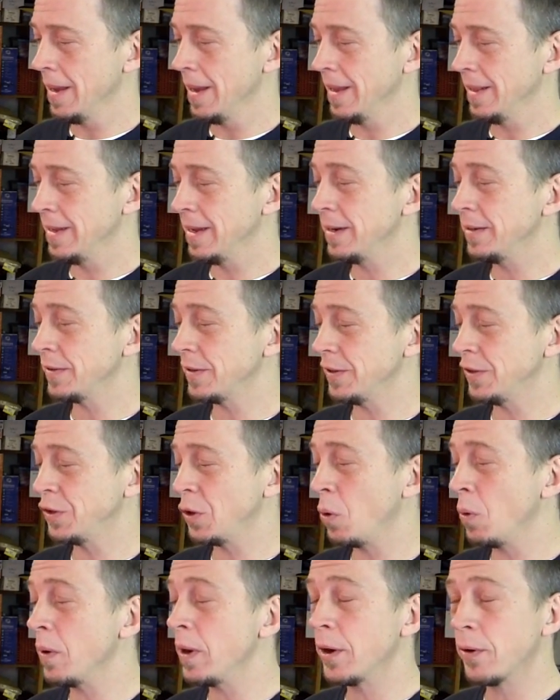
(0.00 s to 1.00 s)
and it is a
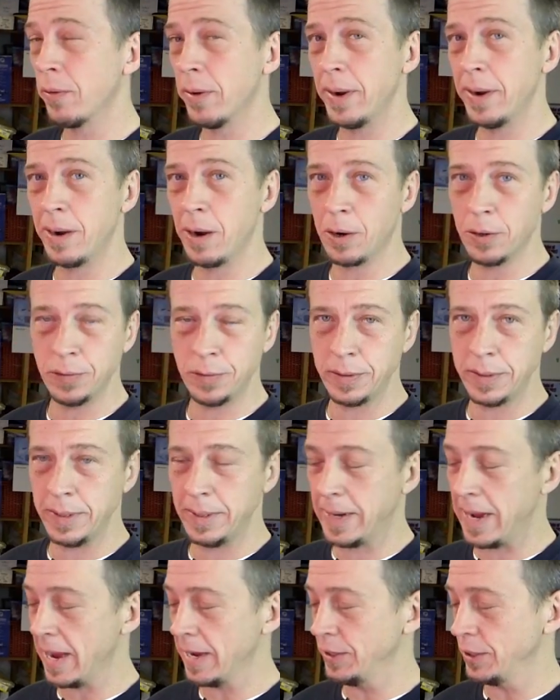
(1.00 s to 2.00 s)
toy-grade RC
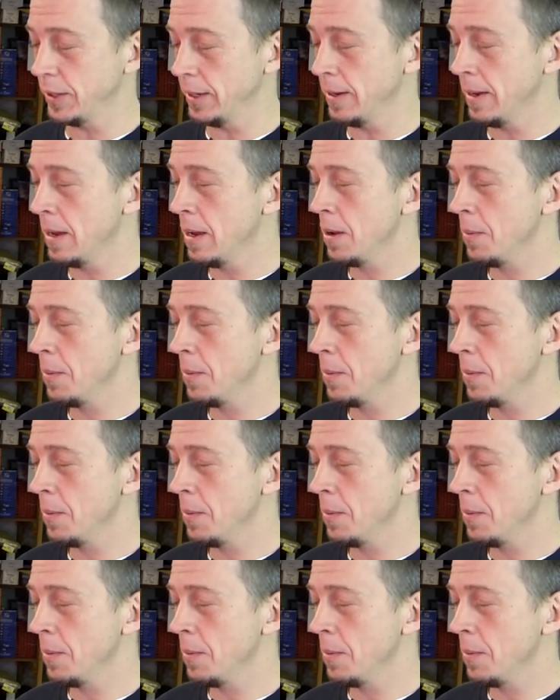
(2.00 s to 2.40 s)
gadget,